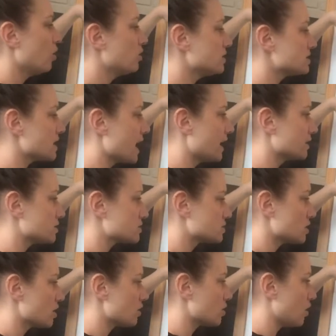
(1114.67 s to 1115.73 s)
entire
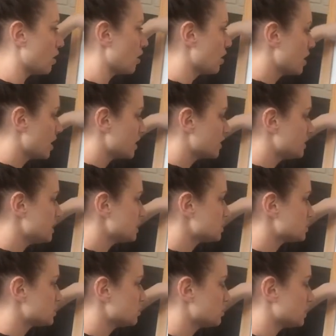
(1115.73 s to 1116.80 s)
circle, these
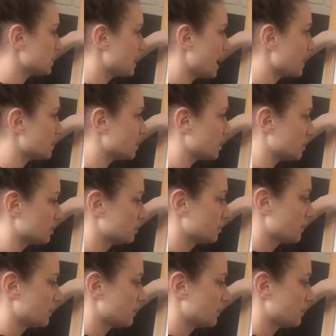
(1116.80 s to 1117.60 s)
two together